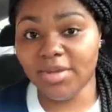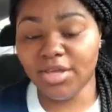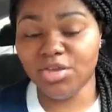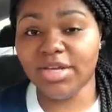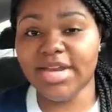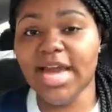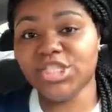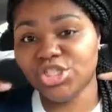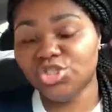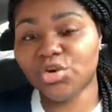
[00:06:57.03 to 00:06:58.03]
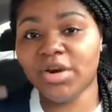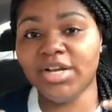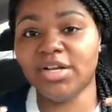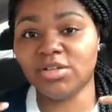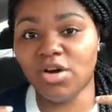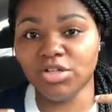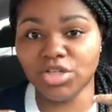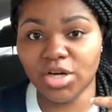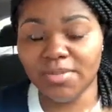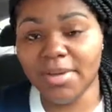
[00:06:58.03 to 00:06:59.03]
You can actually store it in your
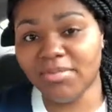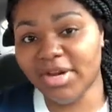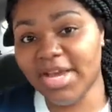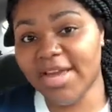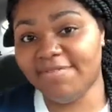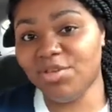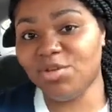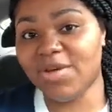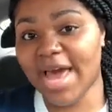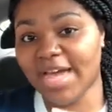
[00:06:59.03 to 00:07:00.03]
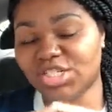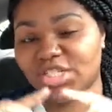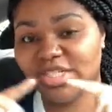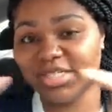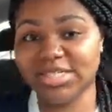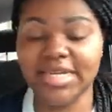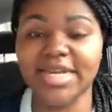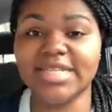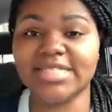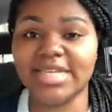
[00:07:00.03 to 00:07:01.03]
long-term memory if you actually see
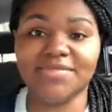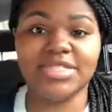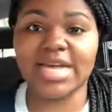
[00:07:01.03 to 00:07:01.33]
it 7